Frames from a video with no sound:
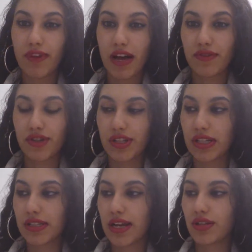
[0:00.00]
$5 or
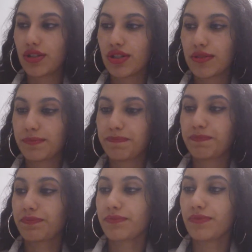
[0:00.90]
$6.
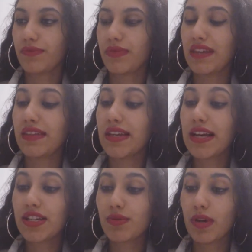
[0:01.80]
The
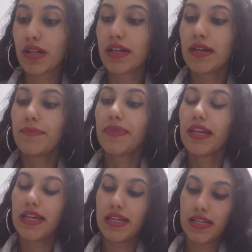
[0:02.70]
next one
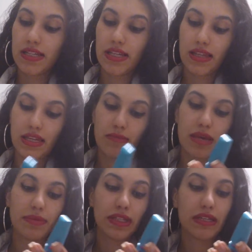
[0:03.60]
is the
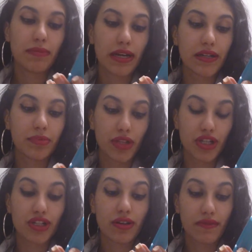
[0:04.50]
Maybelline Mega
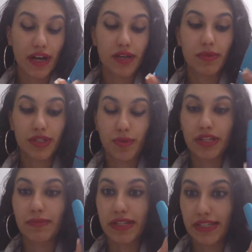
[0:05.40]
Plush Volume
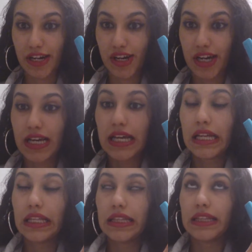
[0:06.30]
Express Mascara.
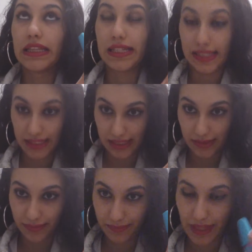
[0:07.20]

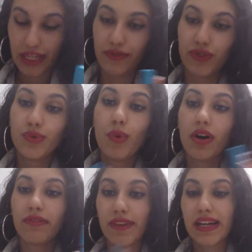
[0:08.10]
Listen, if you
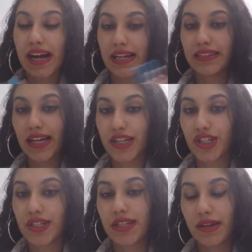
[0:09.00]
want fake
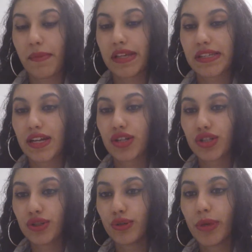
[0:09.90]
eyelashes in a mascara
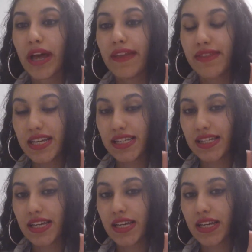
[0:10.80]
tube,
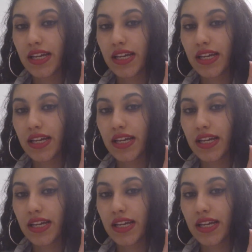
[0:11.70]
this